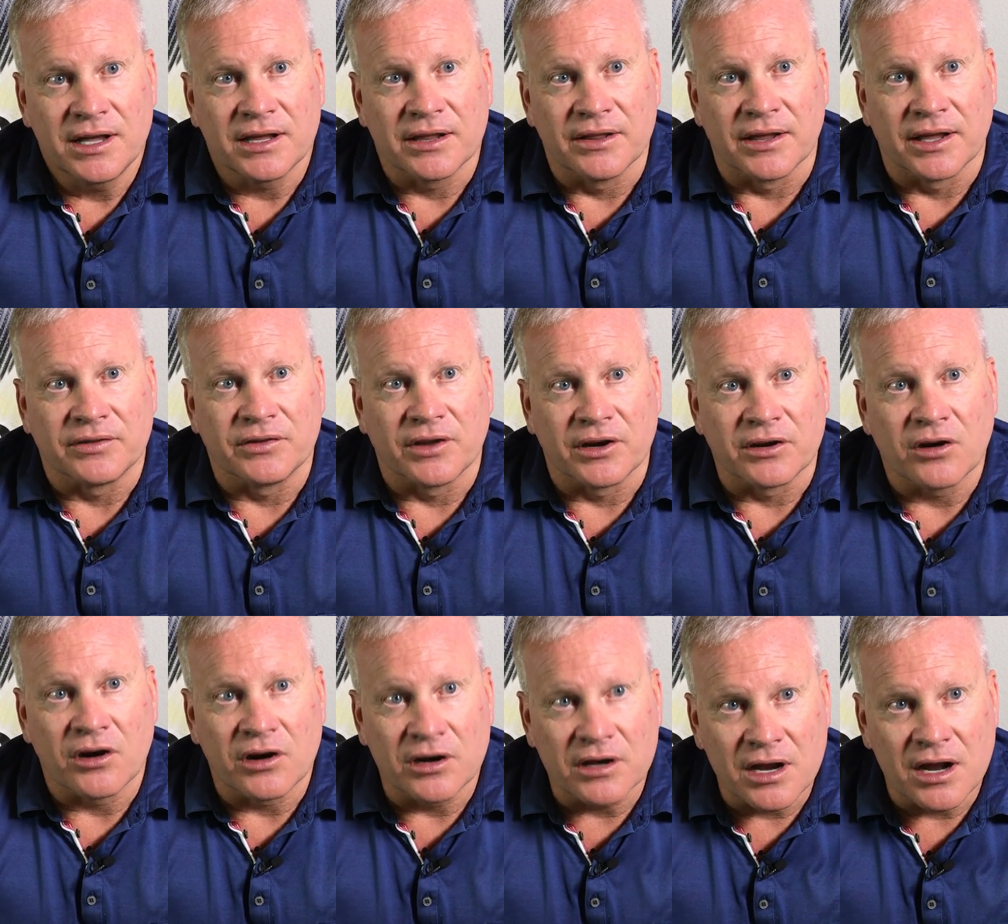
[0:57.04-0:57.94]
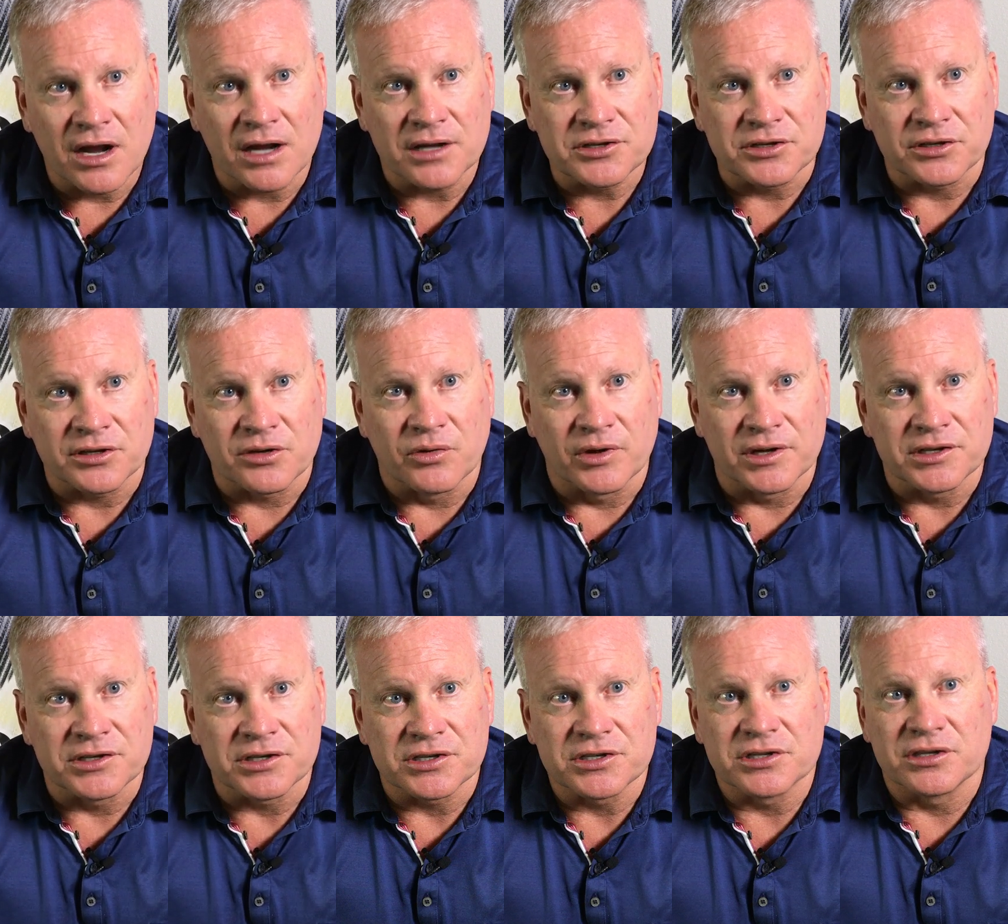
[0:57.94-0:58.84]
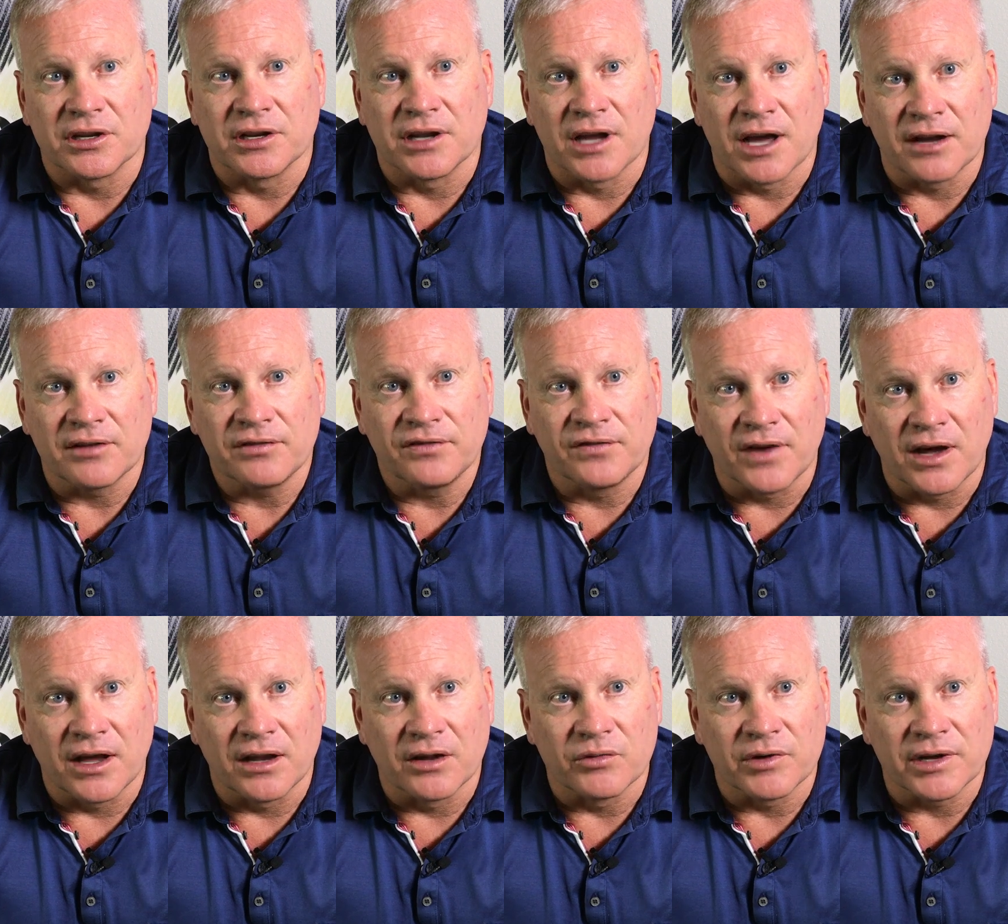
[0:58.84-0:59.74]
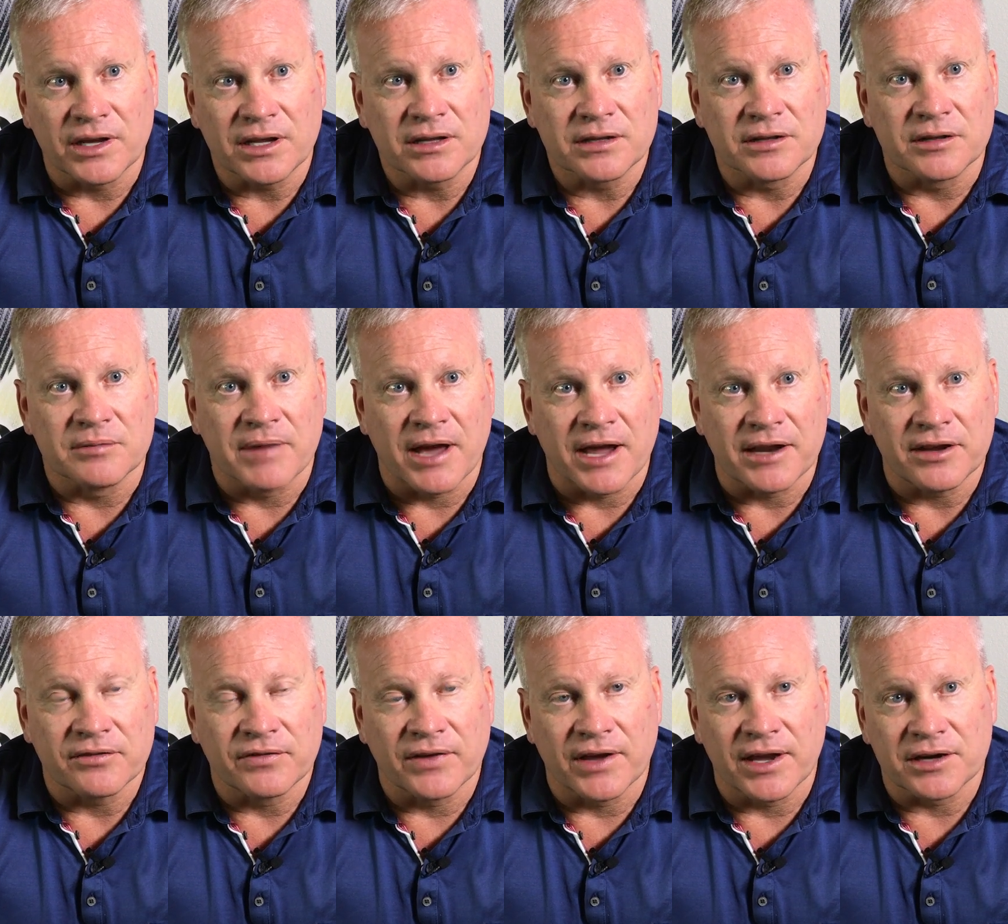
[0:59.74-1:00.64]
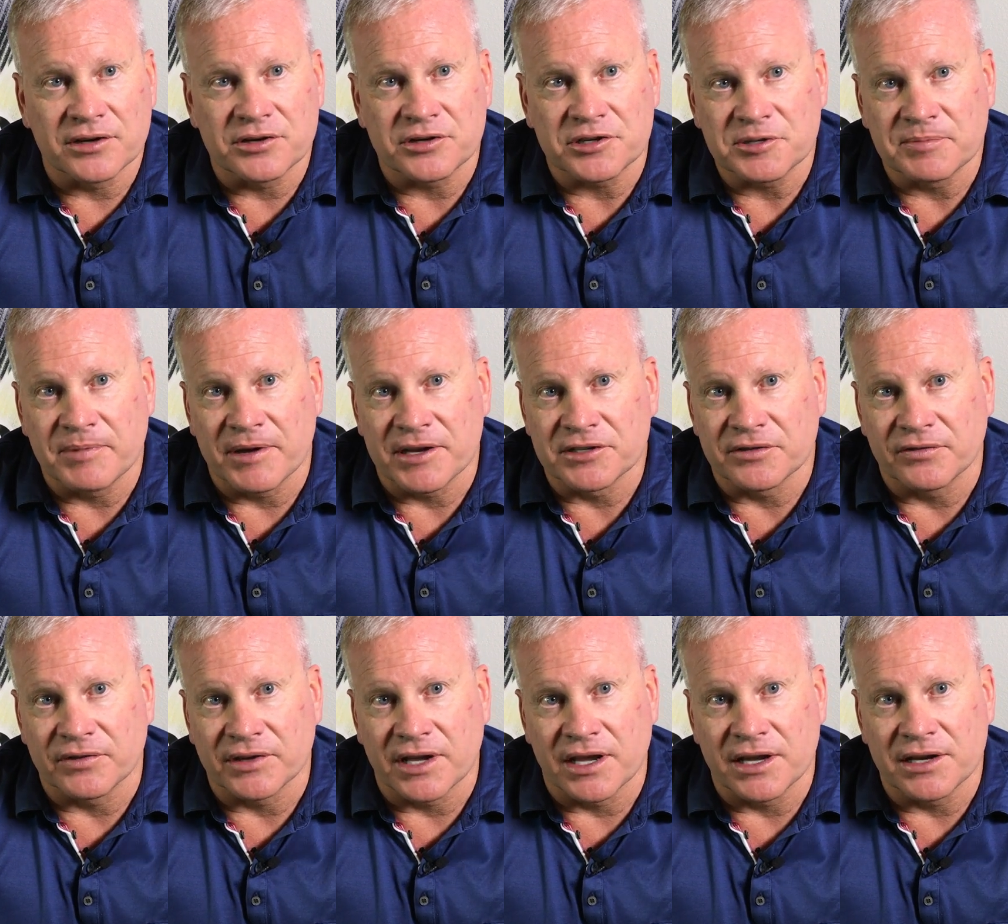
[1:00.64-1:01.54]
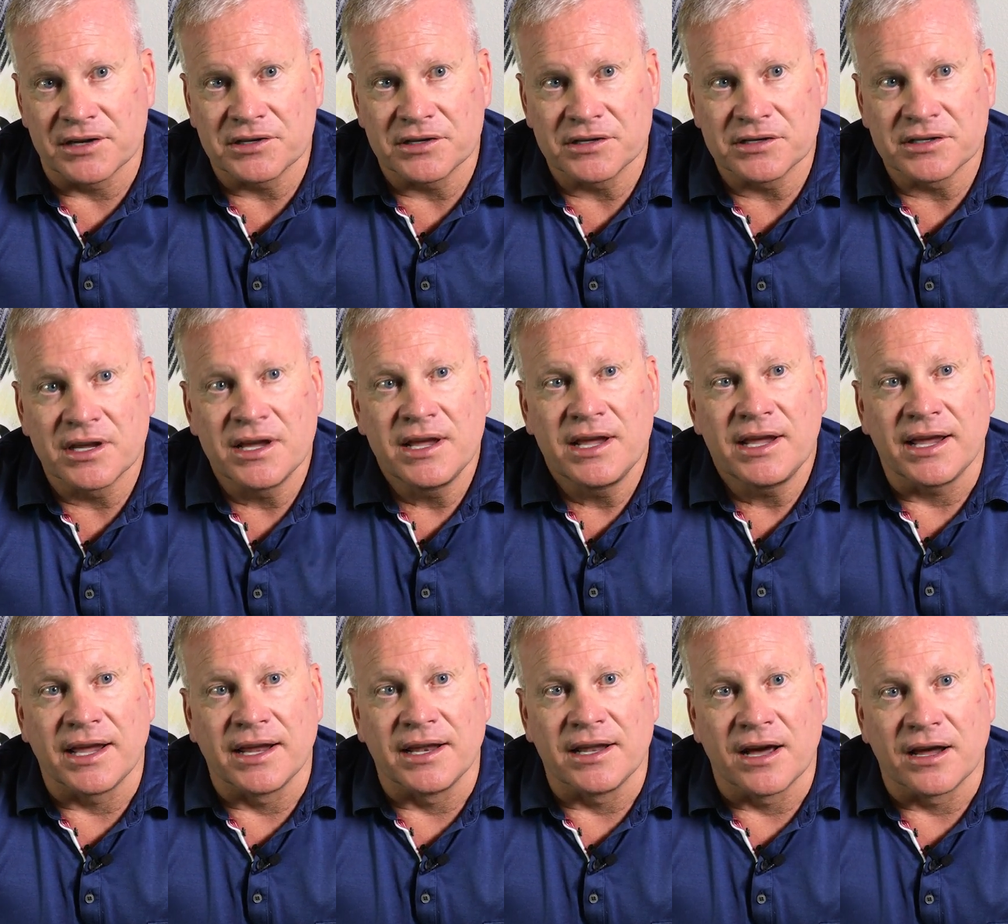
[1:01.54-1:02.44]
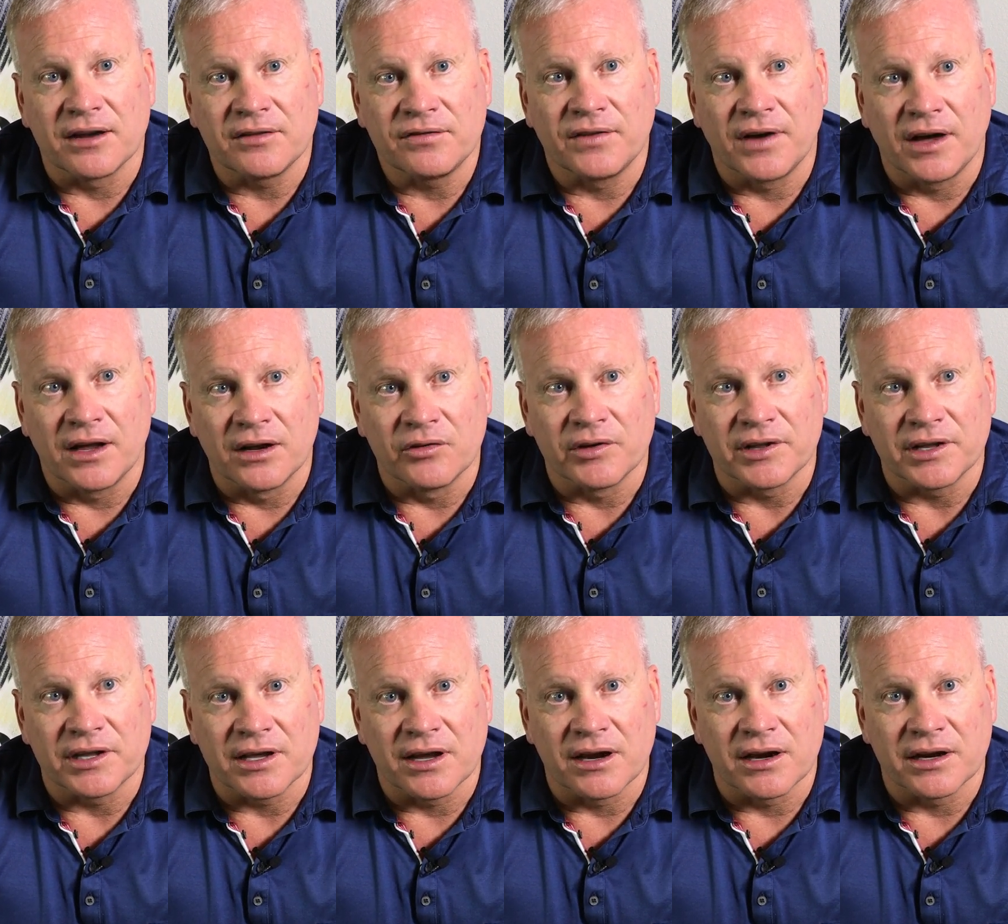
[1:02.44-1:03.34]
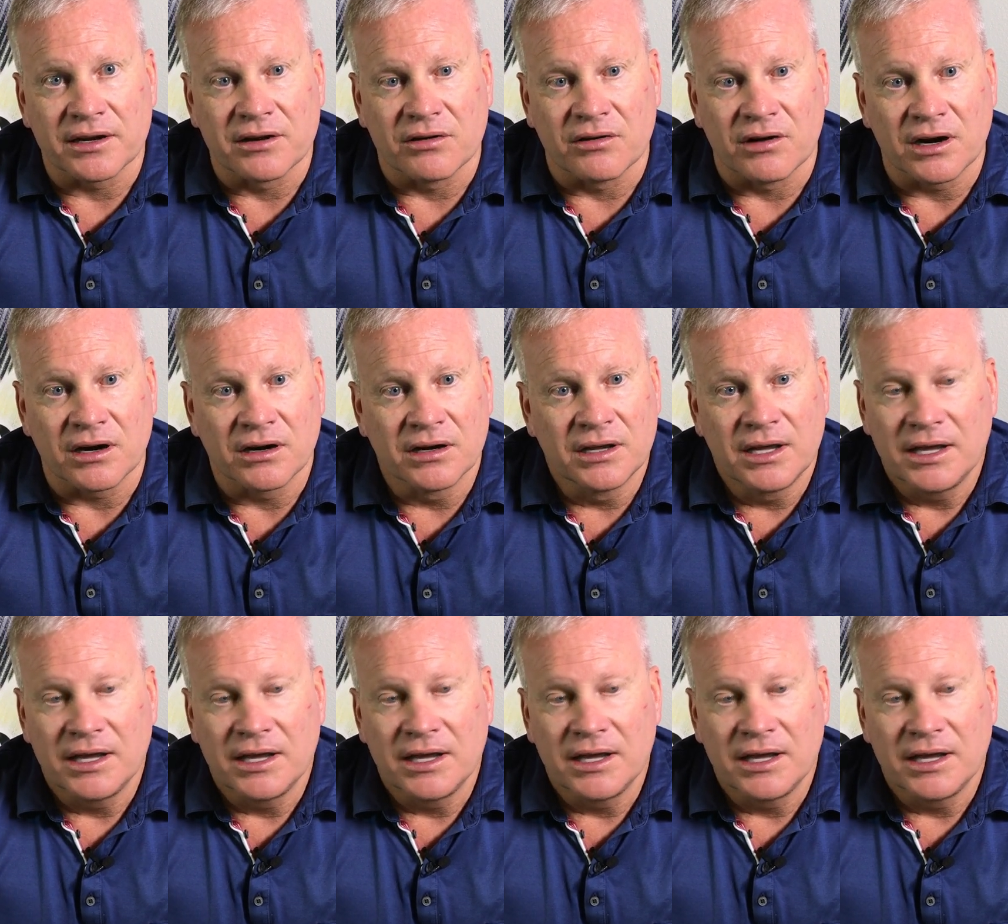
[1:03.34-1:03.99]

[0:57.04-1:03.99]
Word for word: that there are consequences to not following the manufacturer specifications and not following the I-CAR.